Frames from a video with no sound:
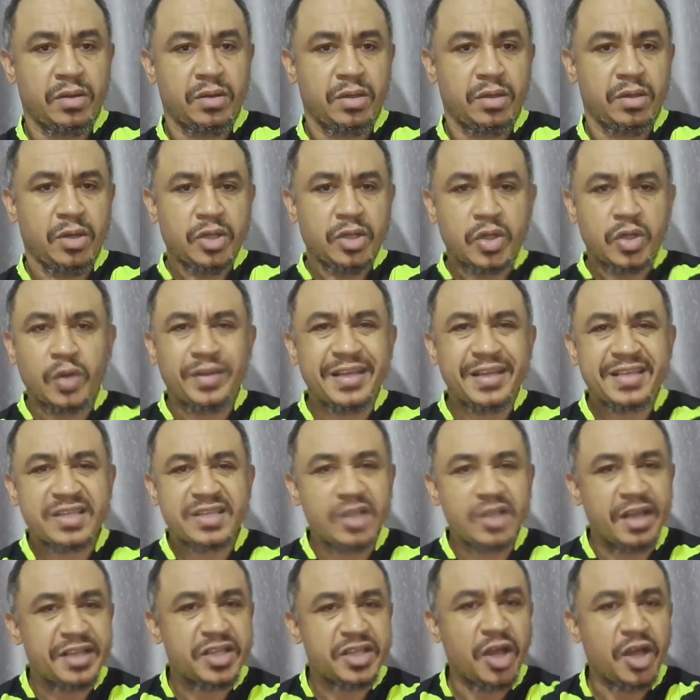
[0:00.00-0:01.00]
So this
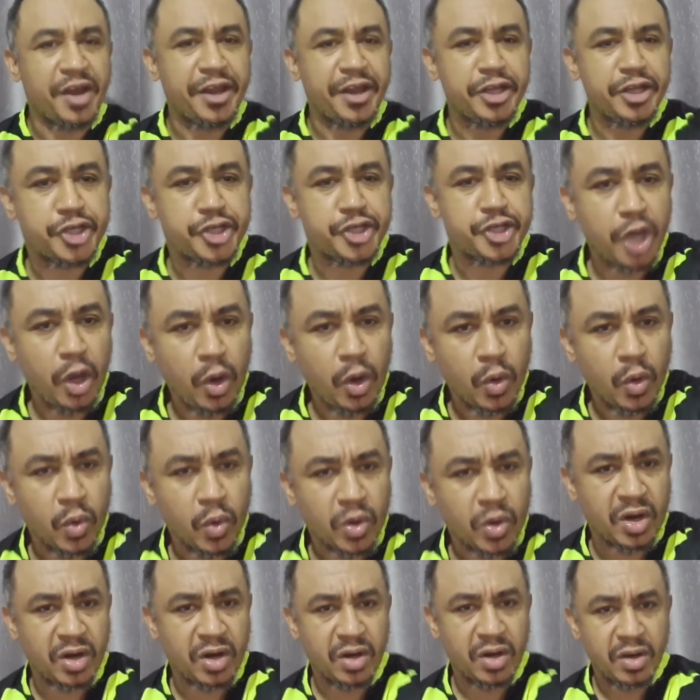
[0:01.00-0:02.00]
is not a
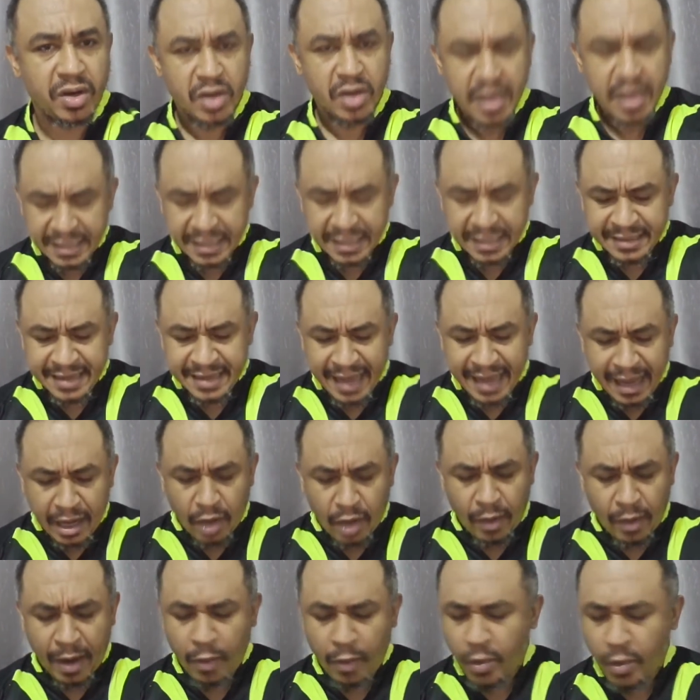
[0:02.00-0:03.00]
joke.
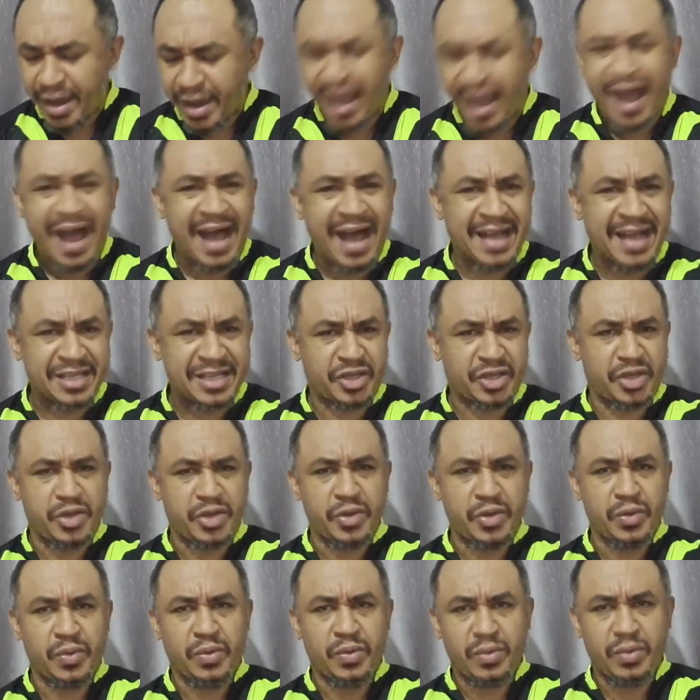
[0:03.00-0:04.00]
Now I want to ask
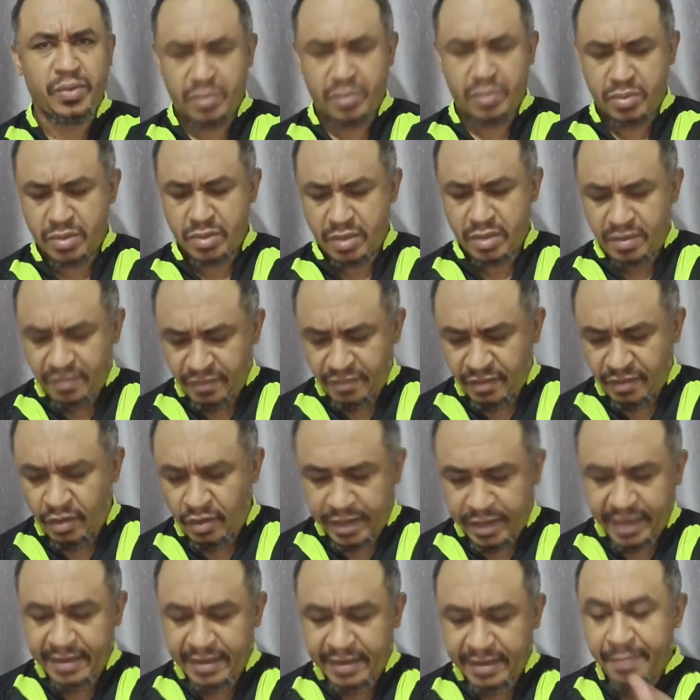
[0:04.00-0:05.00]
you.
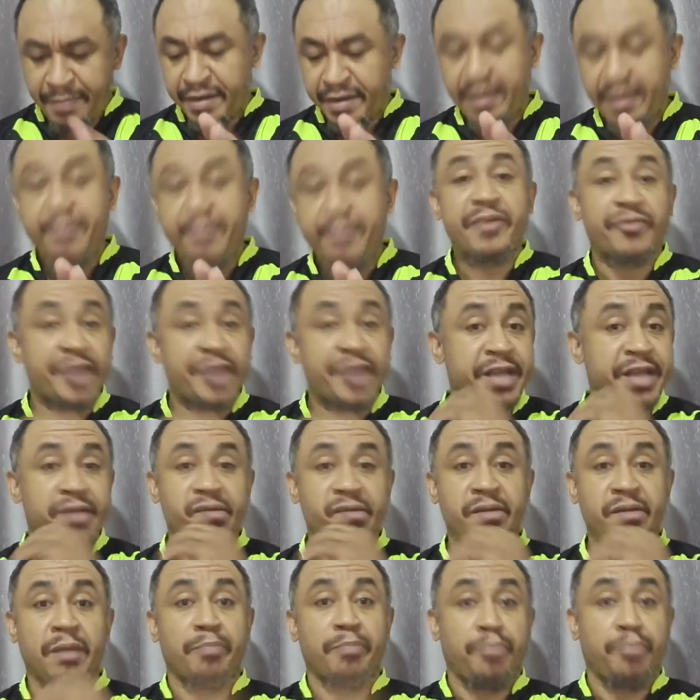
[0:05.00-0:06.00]
Okay, let me read
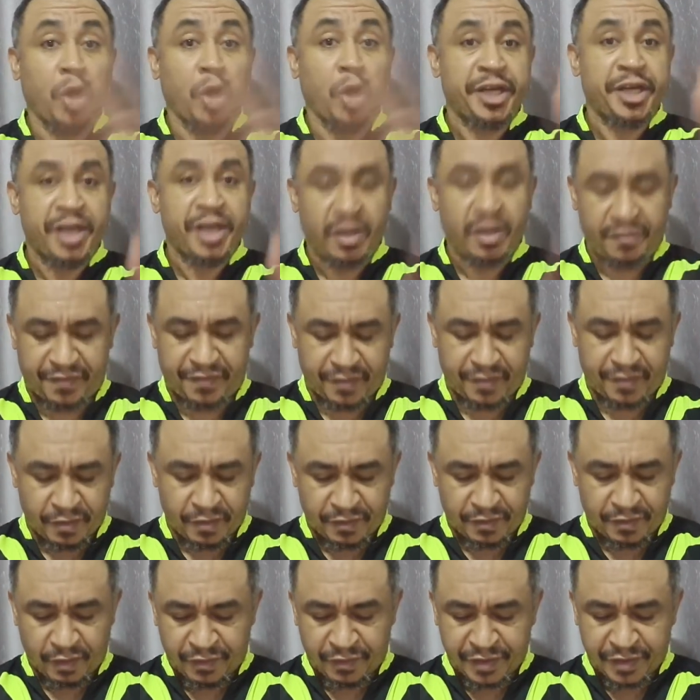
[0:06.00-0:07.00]
the body
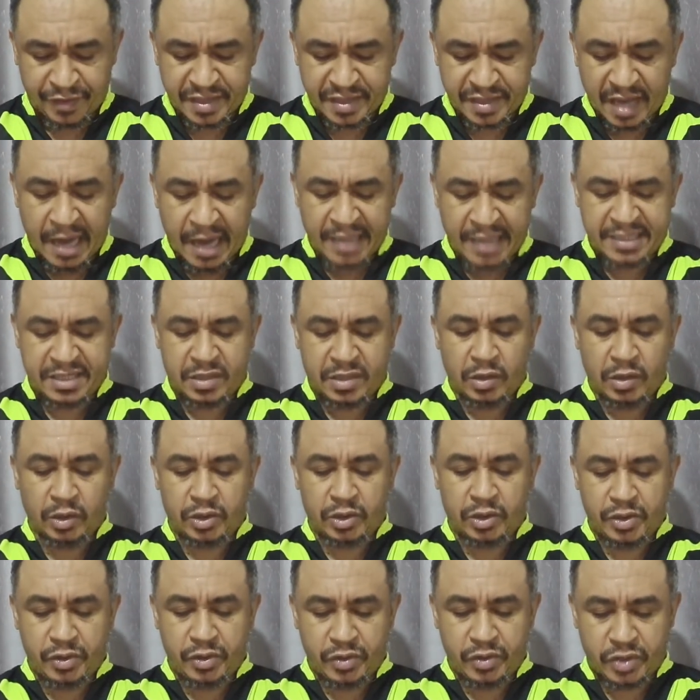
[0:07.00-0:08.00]
of this article
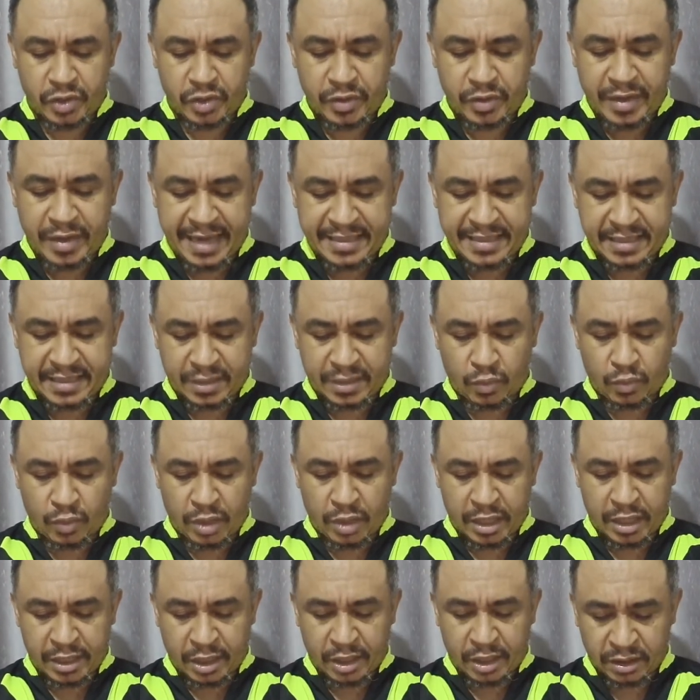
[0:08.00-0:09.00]
to you so you guys can
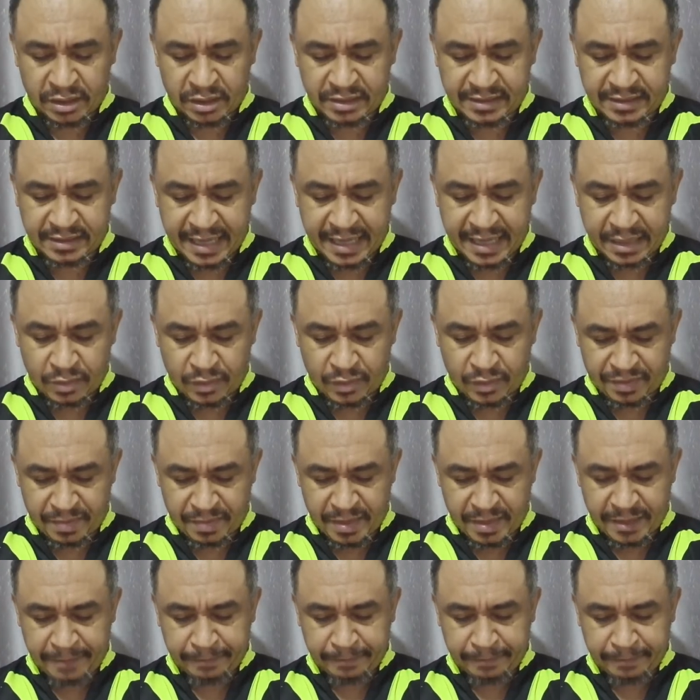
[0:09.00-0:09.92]
understand with me.